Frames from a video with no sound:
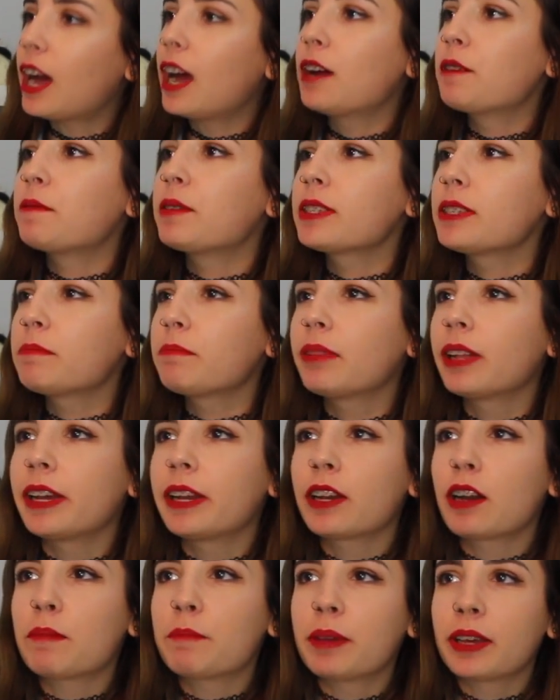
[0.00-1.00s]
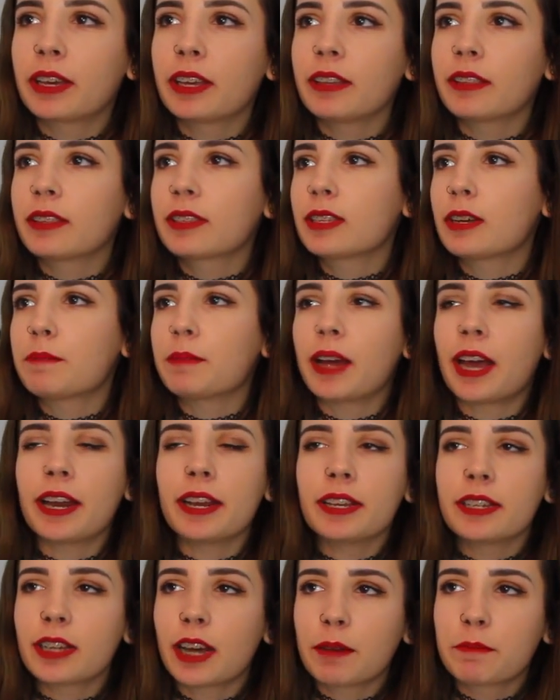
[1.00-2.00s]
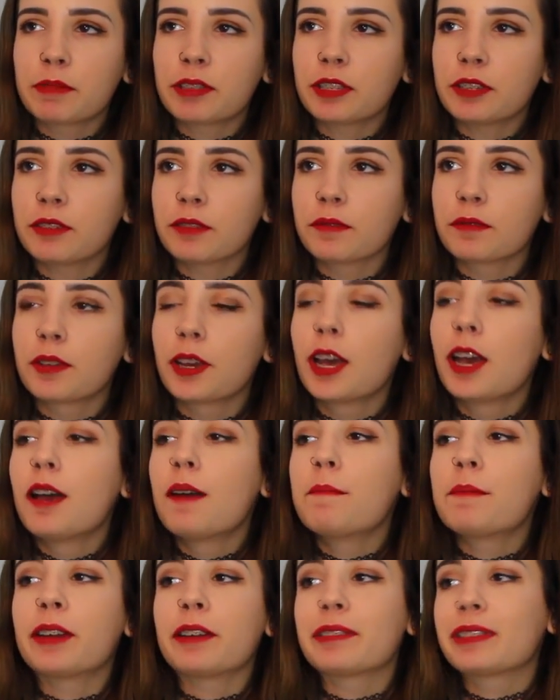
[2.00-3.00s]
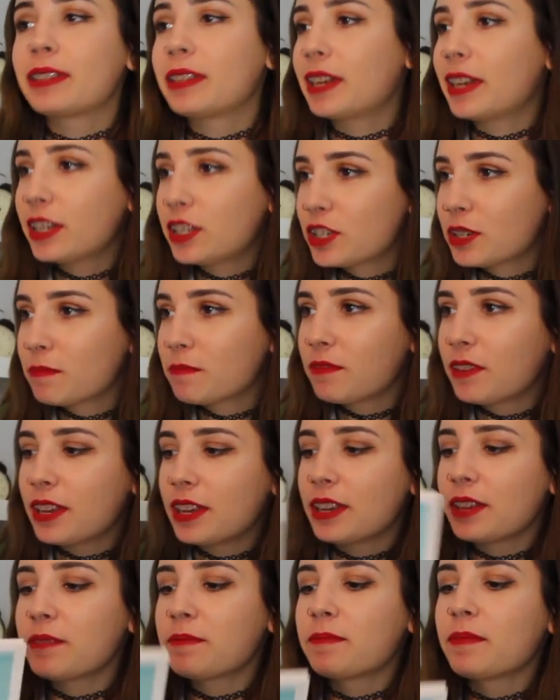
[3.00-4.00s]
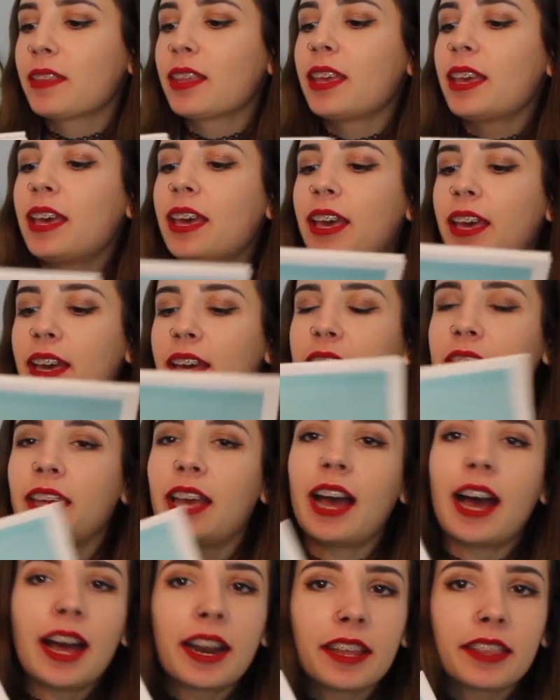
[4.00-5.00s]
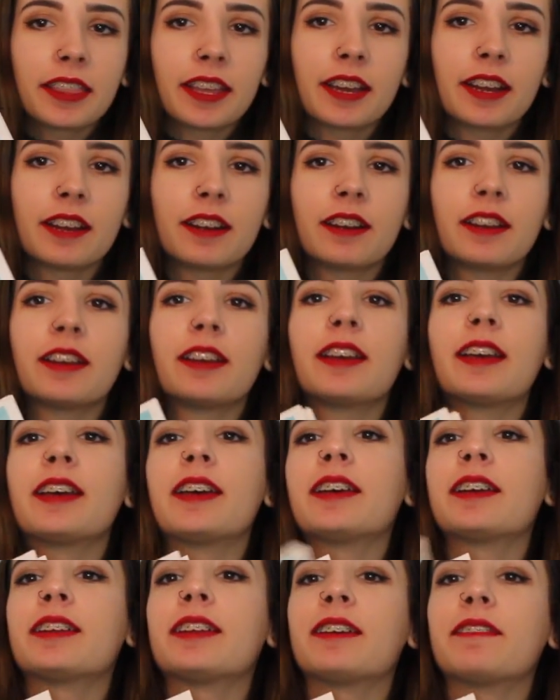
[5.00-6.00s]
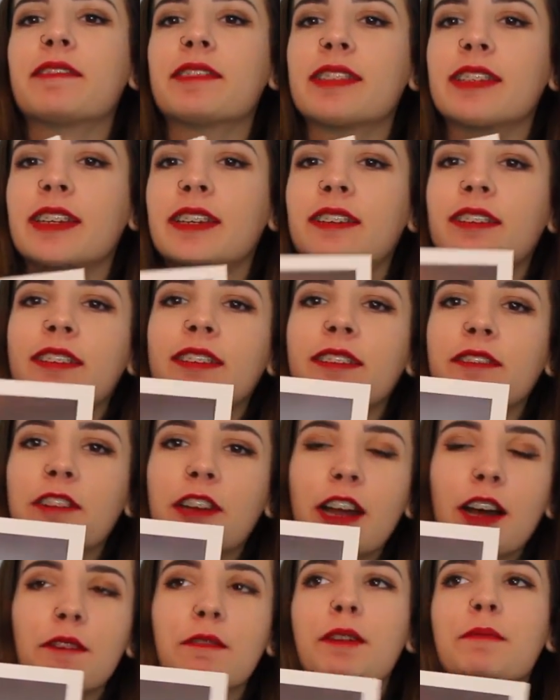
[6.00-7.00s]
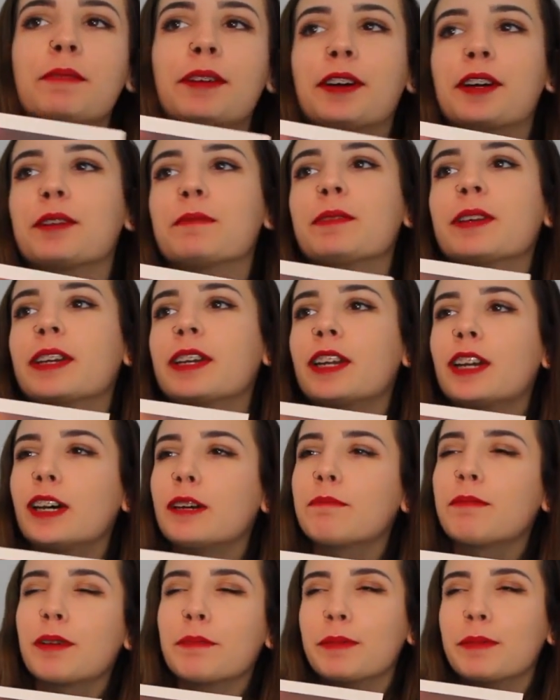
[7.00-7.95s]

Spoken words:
I wasn't planning on picking this up anytime soon, but I was in HMV and they had it there and I was like, yeah, well, I'm not gonna pick it up.